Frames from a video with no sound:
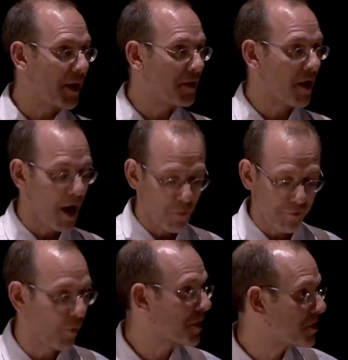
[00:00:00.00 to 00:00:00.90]
And uh, we're
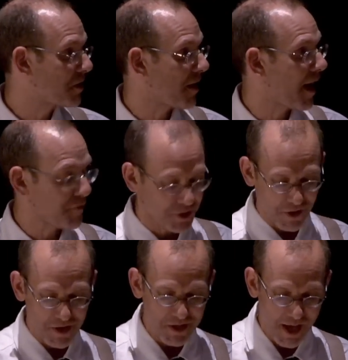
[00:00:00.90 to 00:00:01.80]
fortunate to have
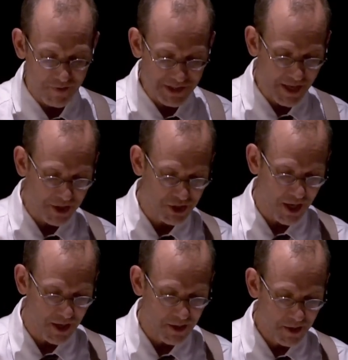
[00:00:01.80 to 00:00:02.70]
attorney David
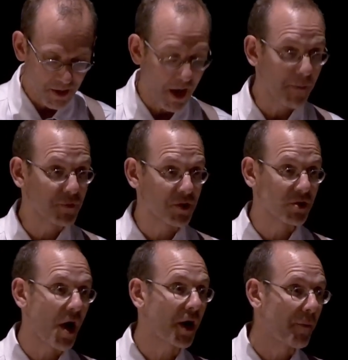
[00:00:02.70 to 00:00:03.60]
Slottje um, to
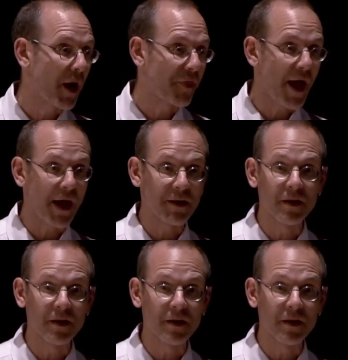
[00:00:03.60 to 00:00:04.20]
talk about that.